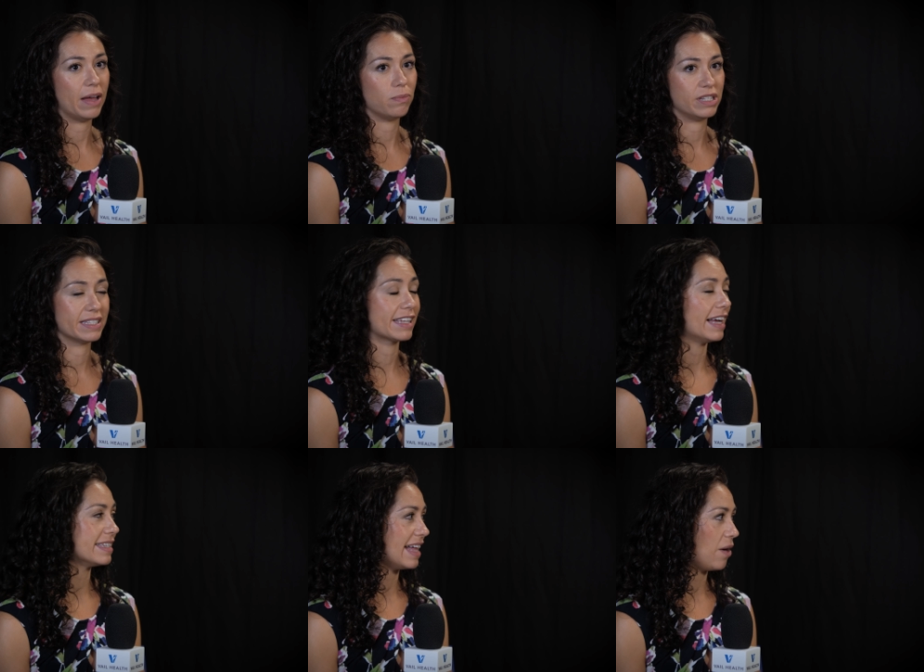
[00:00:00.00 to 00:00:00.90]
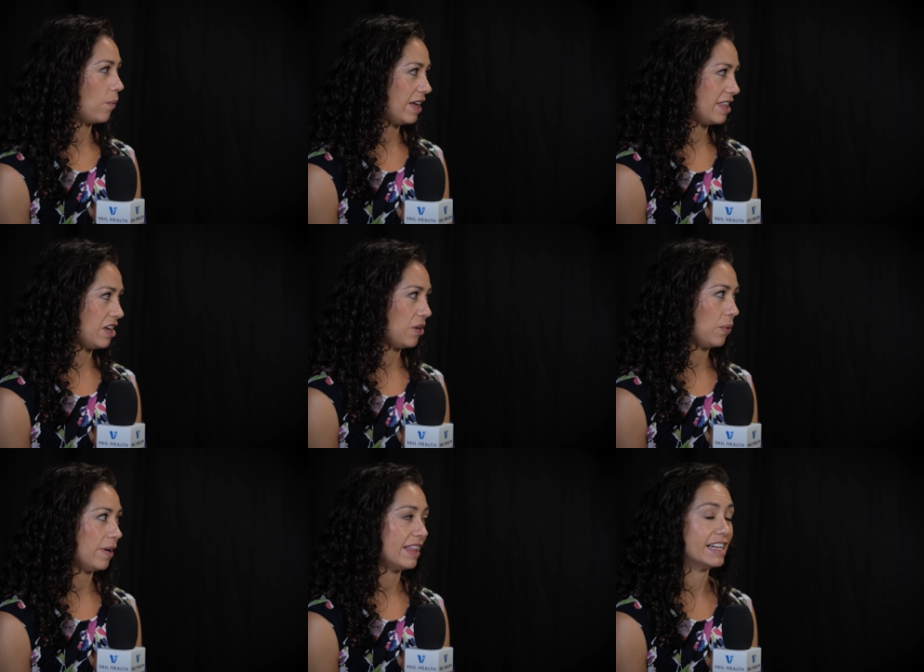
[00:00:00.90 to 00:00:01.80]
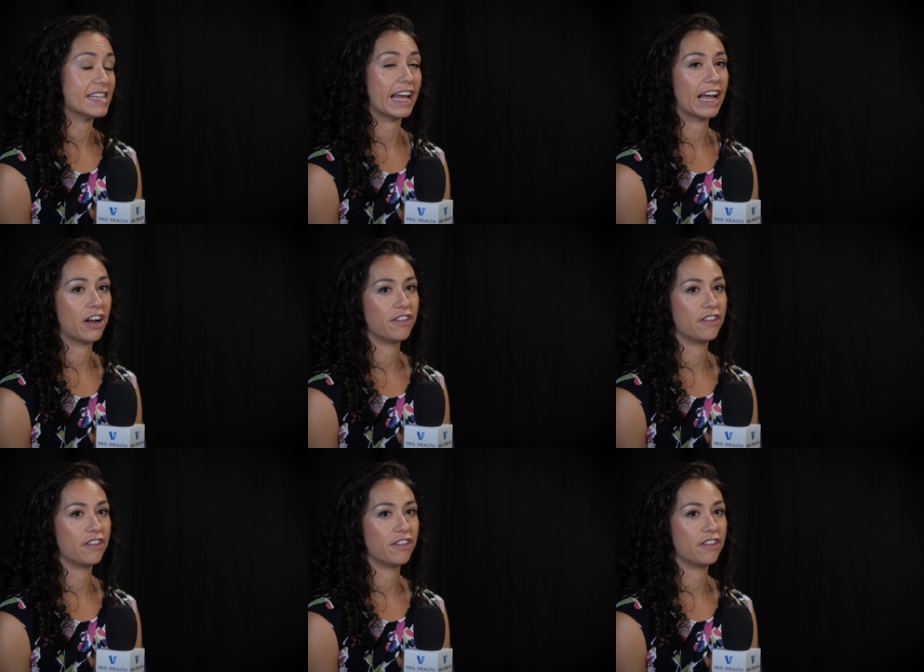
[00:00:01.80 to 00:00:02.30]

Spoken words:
discuss that with you, and then take care